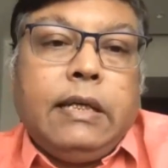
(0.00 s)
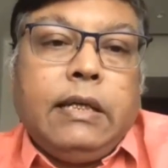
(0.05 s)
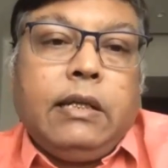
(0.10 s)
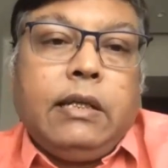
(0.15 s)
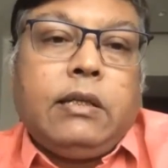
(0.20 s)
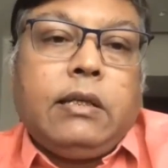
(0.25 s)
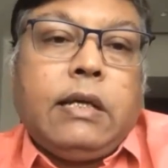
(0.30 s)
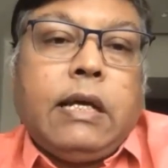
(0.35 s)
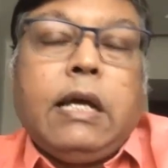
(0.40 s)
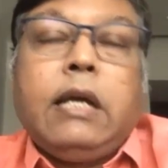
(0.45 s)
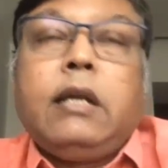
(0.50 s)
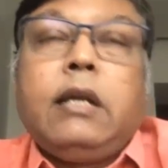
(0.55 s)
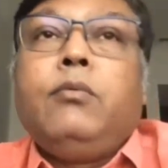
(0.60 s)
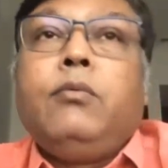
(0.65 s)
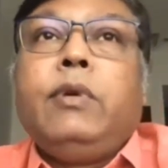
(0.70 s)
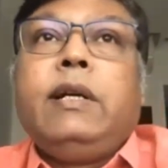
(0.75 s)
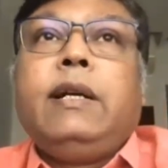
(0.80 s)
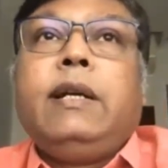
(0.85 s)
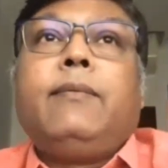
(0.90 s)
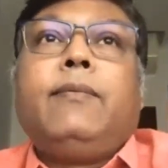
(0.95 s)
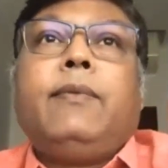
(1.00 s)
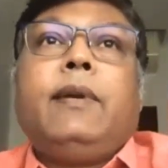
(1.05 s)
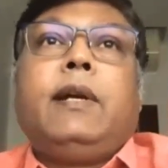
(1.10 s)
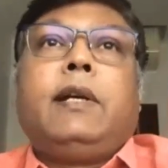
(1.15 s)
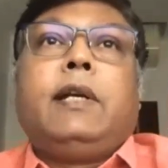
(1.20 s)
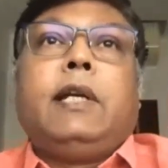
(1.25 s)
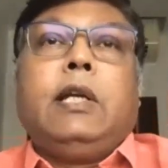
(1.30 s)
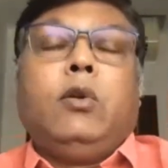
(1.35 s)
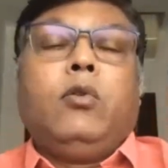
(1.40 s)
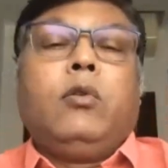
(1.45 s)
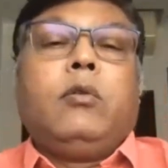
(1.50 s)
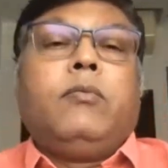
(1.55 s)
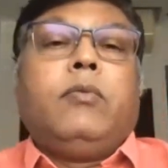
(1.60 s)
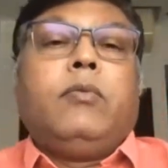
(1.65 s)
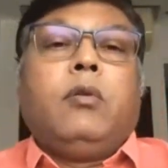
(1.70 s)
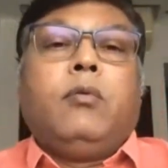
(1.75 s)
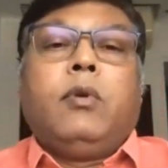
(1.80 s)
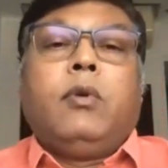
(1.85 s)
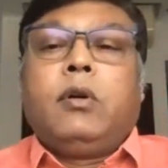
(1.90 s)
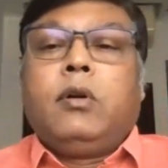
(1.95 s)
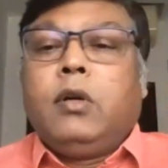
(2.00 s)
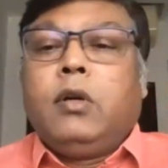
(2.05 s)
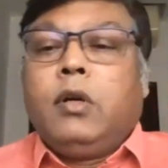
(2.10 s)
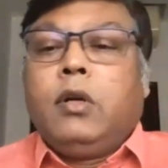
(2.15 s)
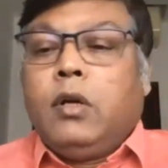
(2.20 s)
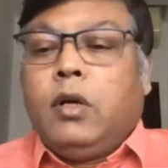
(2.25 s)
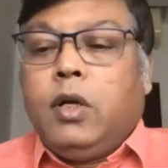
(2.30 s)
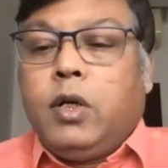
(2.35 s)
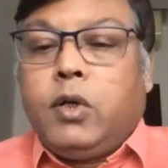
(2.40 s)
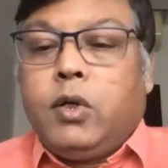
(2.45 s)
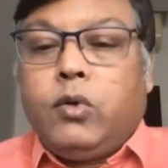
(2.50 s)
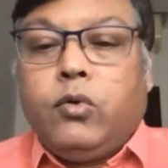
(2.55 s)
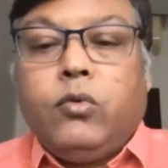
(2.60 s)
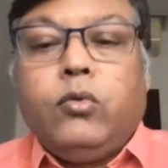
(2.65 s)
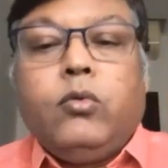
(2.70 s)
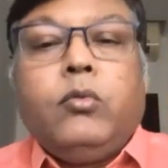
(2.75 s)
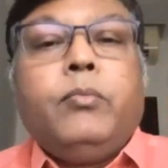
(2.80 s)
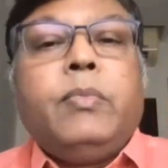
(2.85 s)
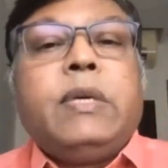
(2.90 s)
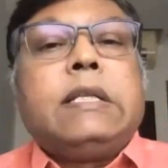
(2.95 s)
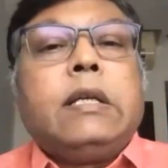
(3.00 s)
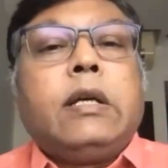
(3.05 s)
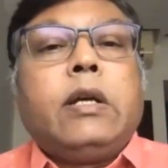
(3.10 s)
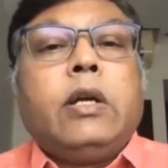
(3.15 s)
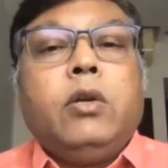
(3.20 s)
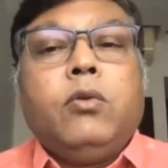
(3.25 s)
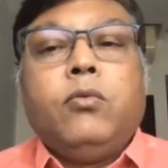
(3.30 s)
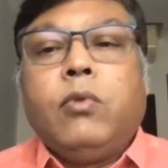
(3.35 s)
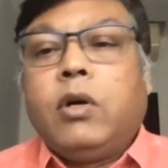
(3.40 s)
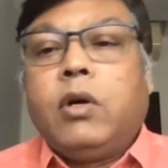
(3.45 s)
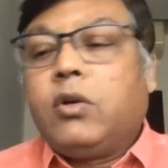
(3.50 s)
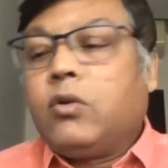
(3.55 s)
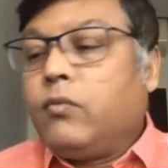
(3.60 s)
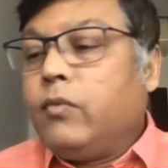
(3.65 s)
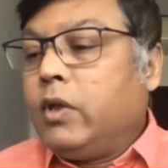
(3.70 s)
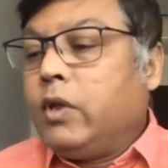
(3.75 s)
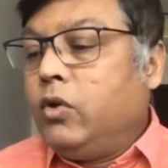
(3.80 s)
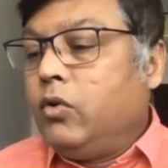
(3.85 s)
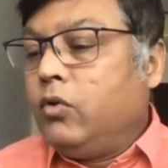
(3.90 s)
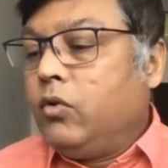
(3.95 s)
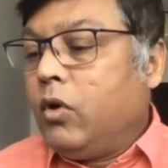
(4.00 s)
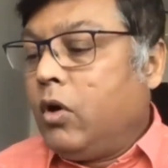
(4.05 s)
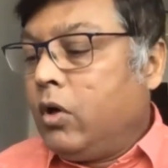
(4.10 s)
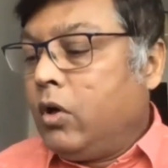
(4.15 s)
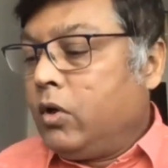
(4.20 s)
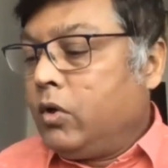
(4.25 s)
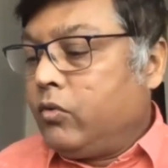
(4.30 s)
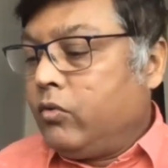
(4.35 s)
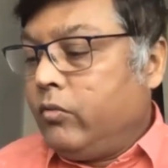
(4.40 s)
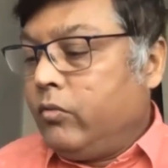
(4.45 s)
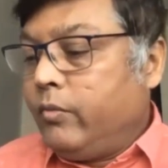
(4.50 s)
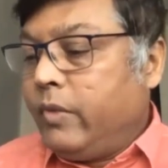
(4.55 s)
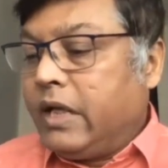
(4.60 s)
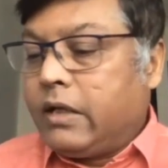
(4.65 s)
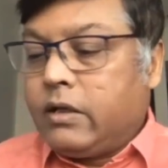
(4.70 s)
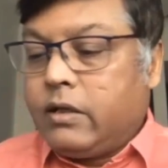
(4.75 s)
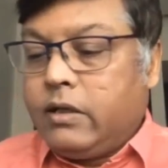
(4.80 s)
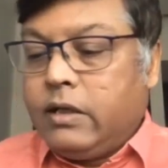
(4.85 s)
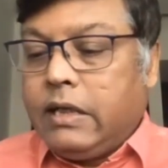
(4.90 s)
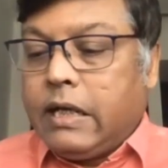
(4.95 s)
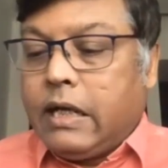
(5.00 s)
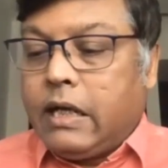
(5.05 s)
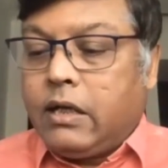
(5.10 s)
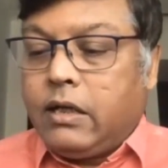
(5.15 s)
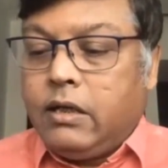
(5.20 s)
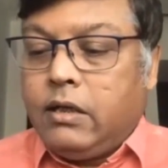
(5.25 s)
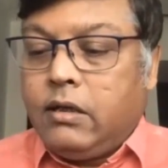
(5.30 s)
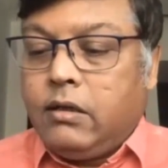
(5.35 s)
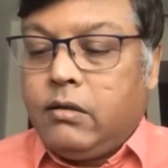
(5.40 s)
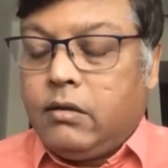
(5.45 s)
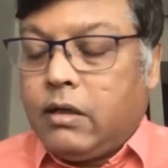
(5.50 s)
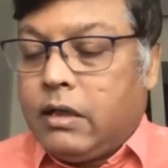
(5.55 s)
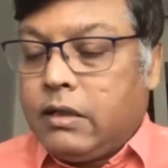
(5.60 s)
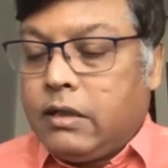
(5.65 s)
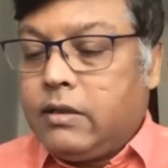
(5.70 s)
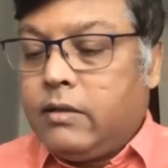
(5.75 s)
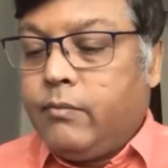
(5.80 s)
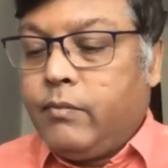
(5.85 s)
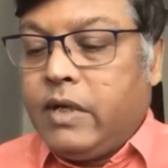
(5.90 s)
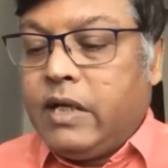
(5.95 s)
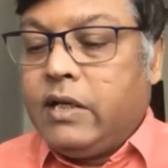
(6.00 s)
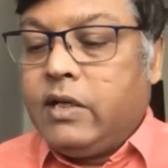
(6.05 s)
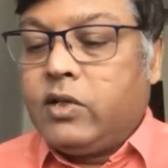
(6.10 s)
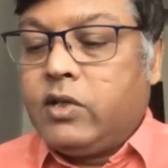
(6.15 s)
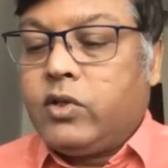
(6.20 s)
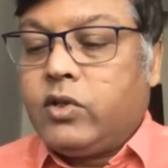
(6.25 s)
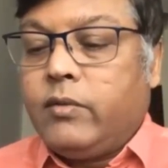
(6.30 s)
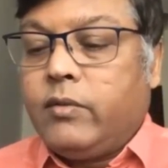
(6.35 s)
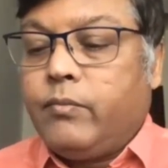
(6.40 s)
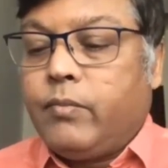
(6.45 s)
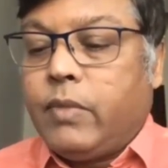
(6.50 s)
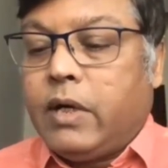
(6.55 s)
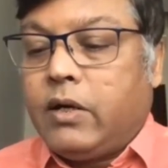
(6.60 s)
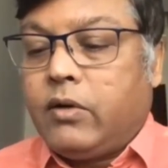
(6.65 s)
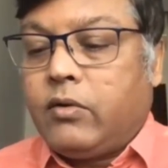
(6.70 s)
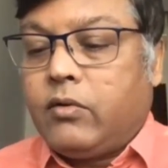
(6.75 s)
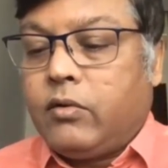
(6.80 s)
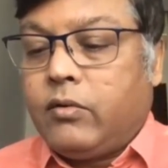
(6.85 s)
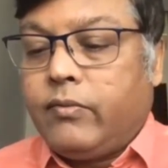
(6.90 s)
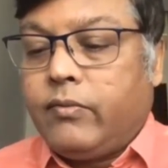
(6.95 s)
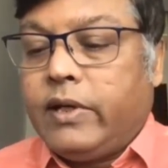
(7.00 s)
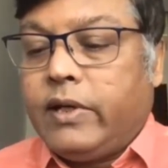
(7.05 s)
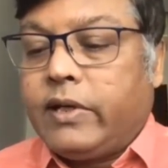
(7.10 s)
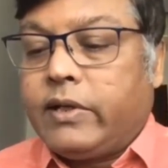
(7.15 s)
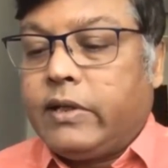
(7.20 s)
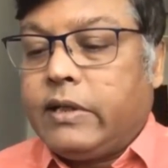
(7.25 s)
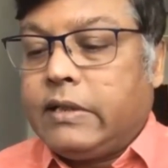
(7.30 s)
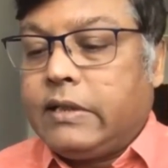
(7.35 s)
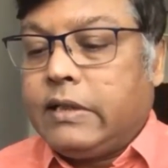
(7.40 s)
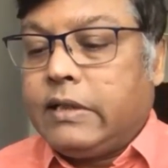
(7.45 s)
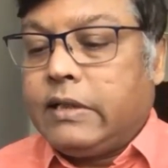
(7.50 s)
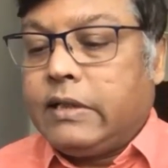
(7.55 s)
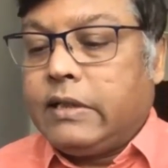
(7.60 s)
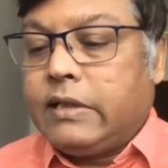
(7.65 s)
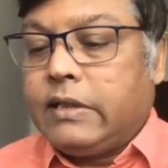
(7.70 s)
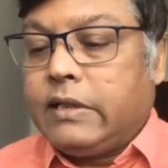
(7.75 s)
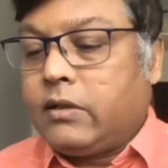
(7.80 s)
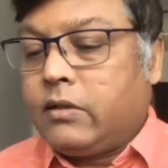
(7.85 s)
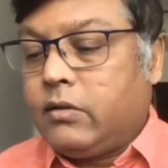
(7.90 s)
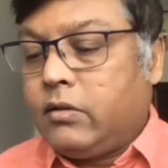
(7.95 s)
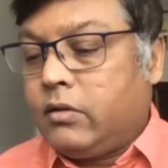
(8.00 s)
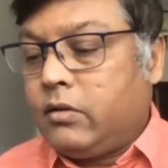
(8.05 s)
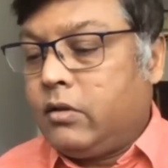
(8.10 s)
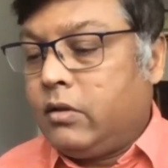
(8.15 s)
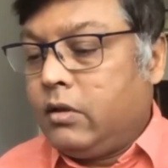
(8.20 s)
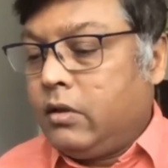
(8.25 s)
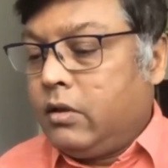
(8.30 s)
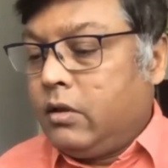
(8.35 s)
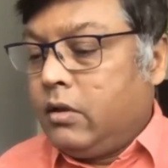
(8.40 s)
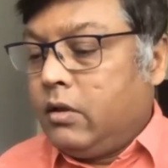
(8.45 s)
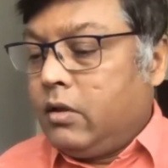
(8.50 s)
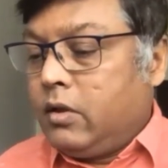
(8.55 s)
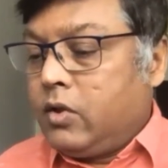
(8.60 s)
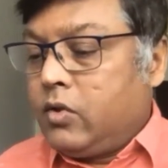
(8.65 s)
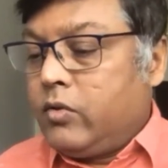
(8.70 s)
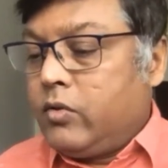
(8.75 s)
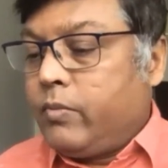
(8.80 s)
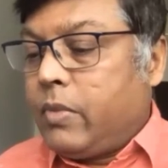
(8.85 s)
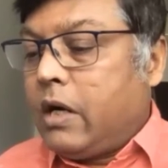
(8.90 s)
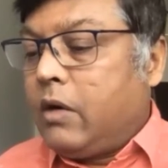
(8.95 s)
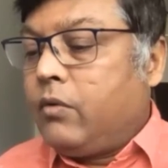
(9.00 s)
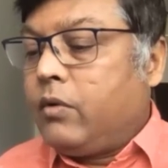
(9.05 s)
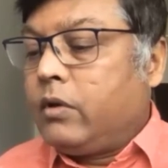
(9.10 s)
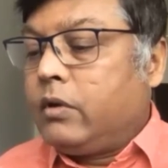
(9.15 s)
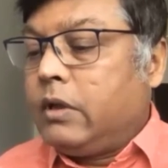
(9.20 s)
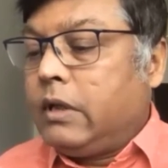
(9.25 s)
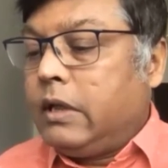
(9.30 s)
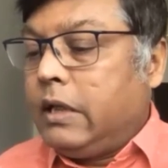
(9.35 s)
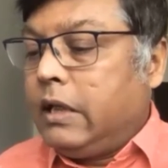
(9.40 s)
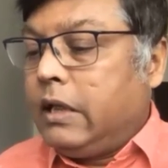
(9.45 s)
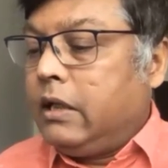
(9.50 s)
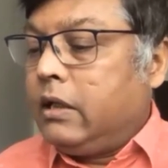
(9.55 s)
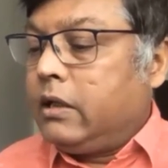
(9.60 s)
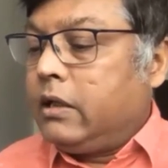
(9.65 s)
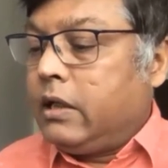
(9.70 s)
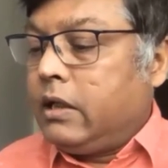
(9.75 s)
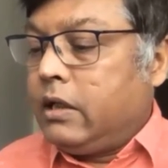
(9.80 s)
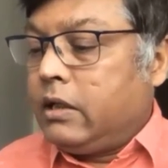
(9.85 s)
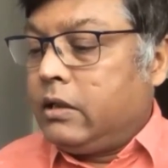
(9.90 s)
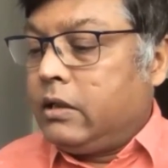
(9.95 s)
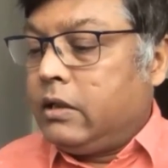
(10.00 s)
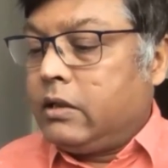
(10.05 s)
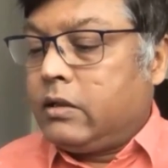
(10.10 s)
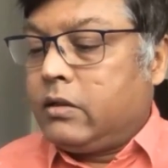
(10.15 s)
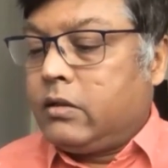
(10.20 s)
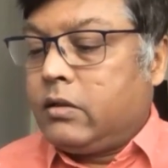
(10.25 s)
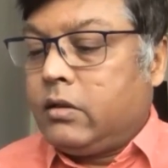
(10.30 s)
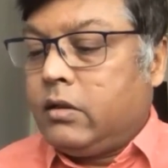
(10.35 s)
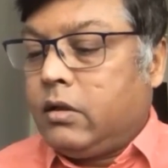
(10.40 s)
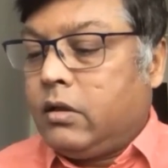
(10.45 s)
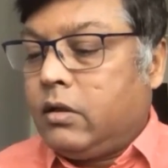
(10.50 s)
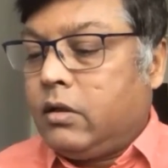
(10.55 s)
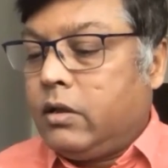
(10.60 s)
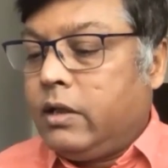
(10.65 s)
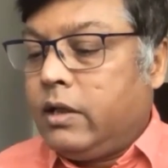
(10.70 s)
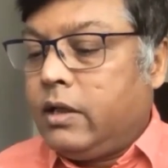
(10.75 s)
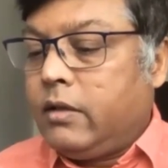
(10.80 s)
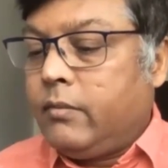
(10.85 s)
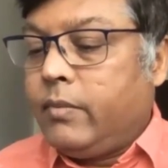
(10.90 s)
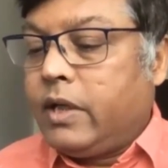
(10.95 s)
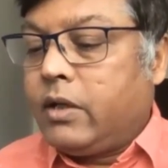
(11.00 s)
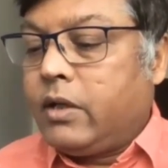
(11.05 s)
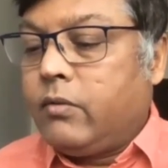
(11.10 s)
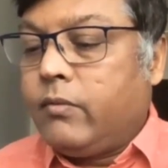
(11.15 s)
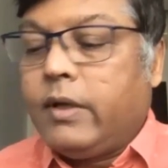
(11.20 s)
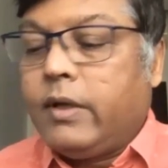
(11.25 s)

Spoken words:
And we definitely look forward to basically work with you all to make DRE as a mainstream part of electricity sector to power the health and others in a big way.